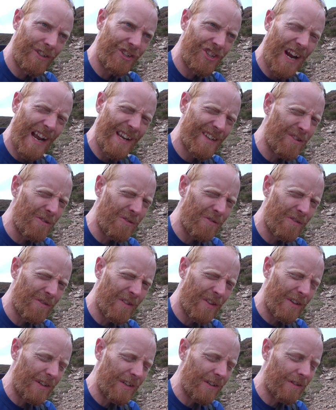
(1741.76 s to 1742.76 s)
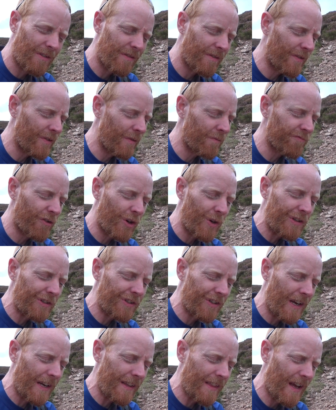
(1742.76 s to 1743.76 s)
jag you, I think. I'm not wrong in
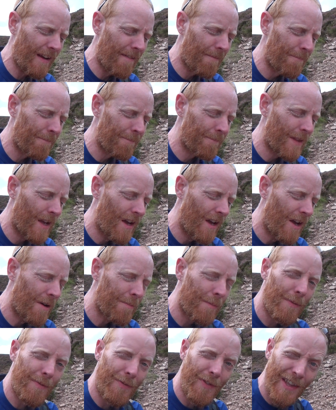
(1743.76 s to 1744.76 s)
saying that. But